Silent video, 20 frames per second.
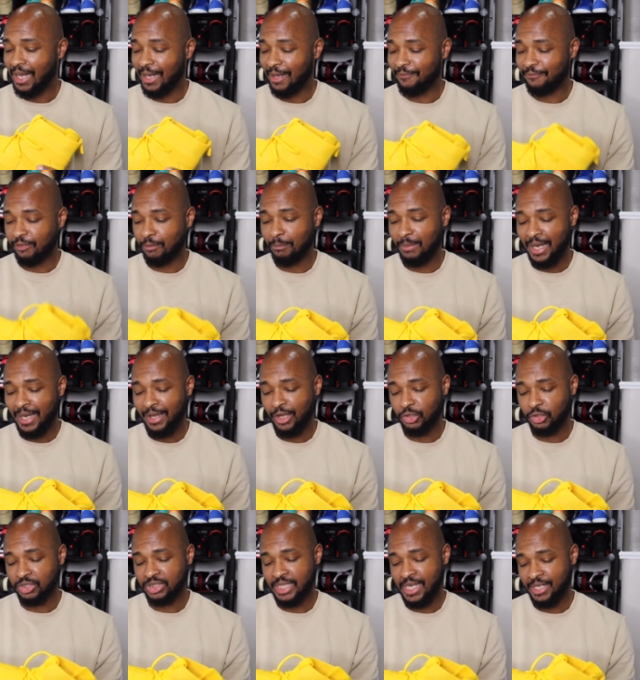From my
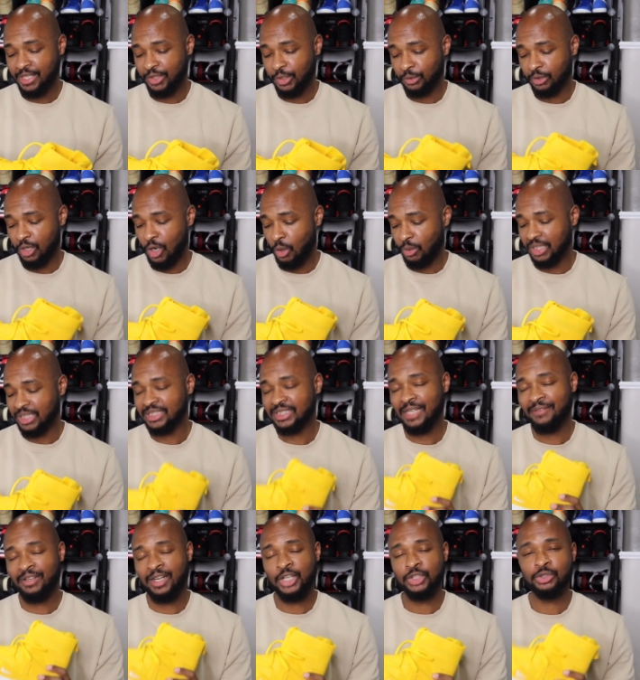understanding, there were only
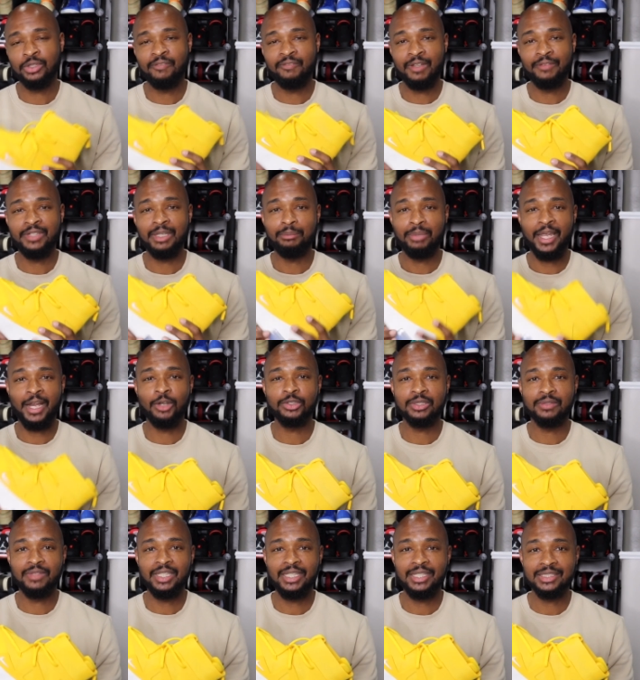750
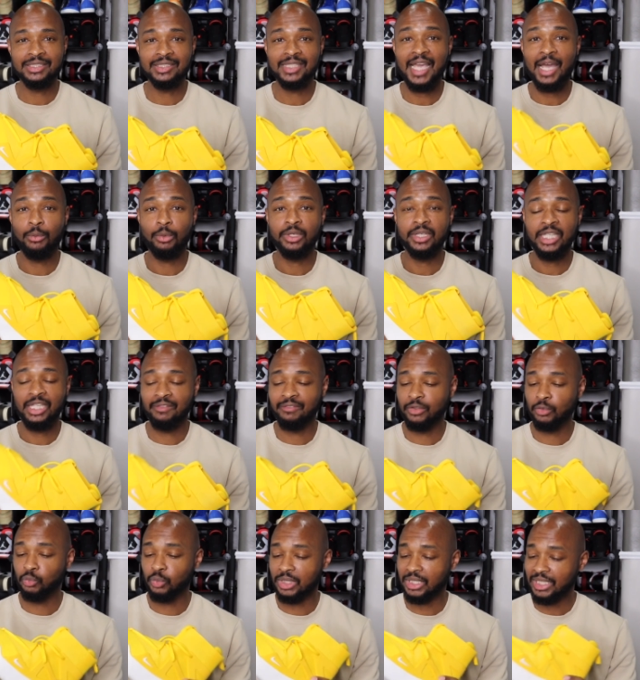pairs of these that were
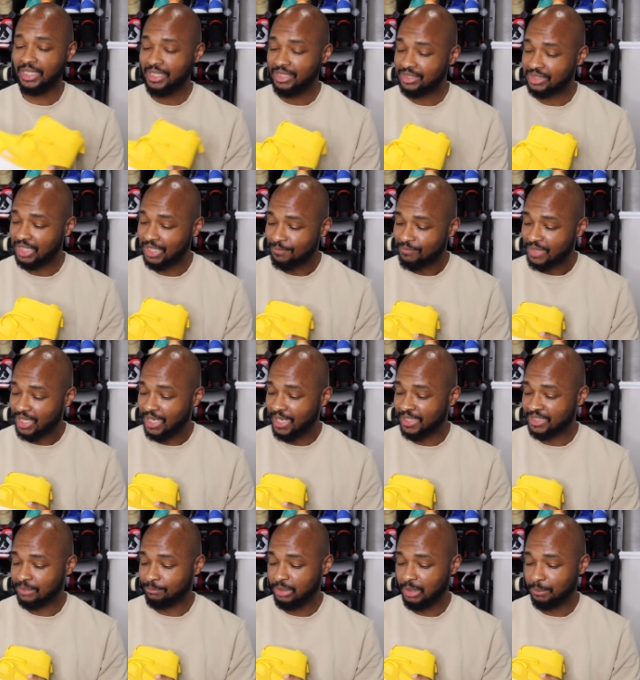even released.
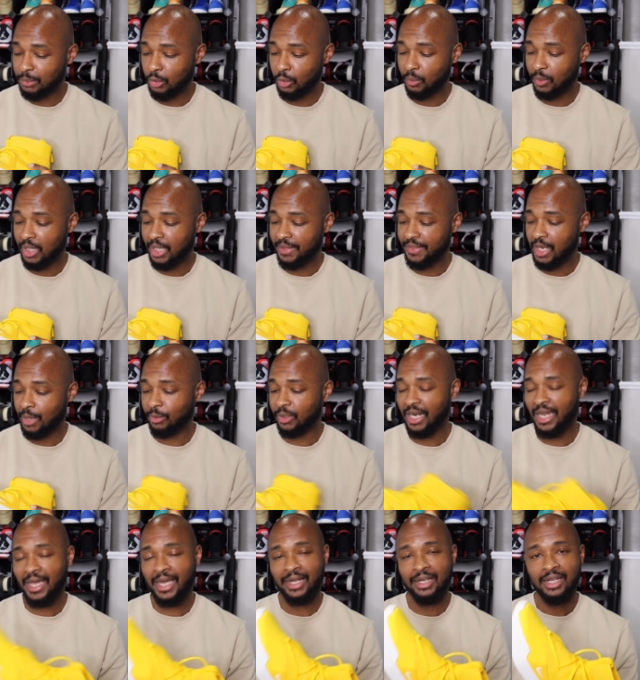Some people that
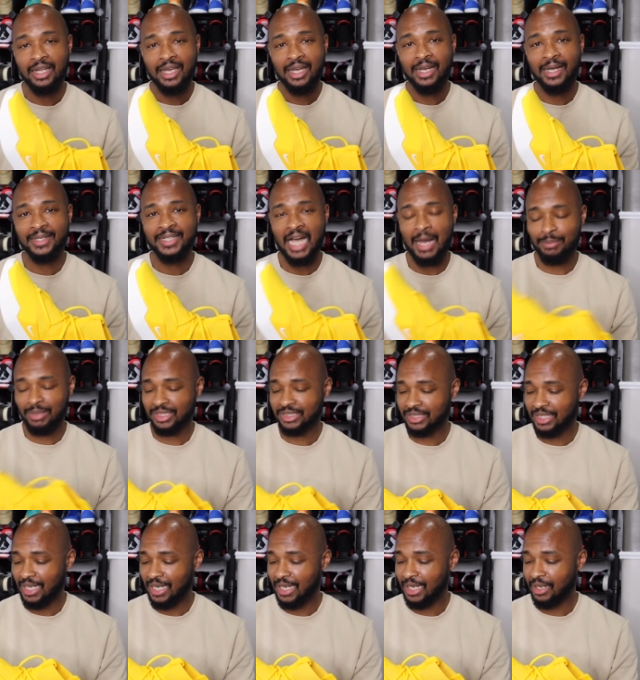were at
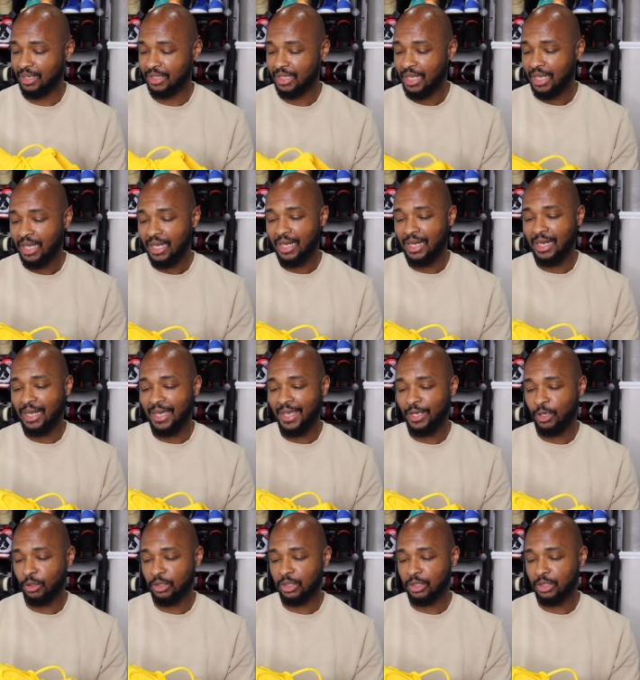ComplexCon hit on